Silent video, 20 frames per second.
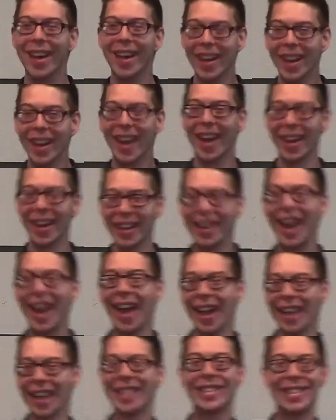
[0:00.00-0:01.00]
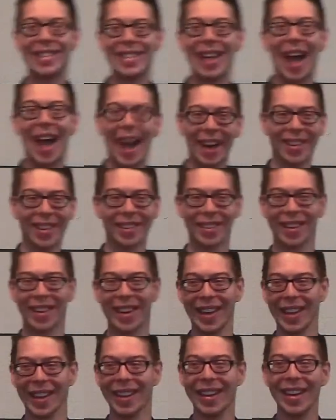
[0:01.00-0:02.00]
Yeah,
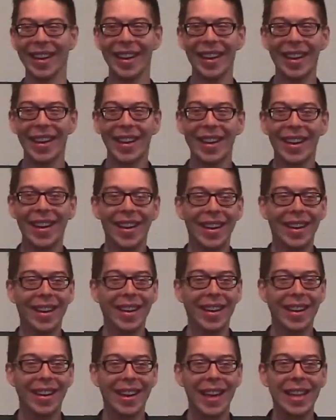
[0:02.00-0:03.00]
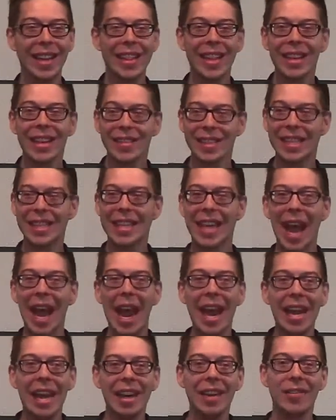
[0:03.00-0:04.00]
exactly. In this
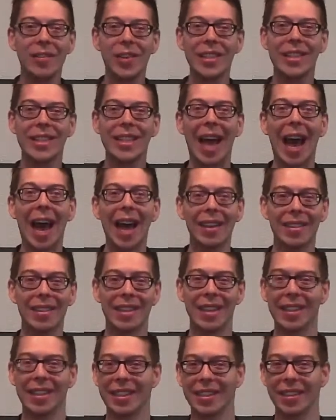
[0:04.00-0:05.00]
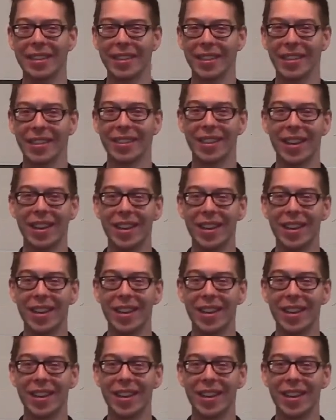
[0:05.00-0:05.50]
gang of assassins,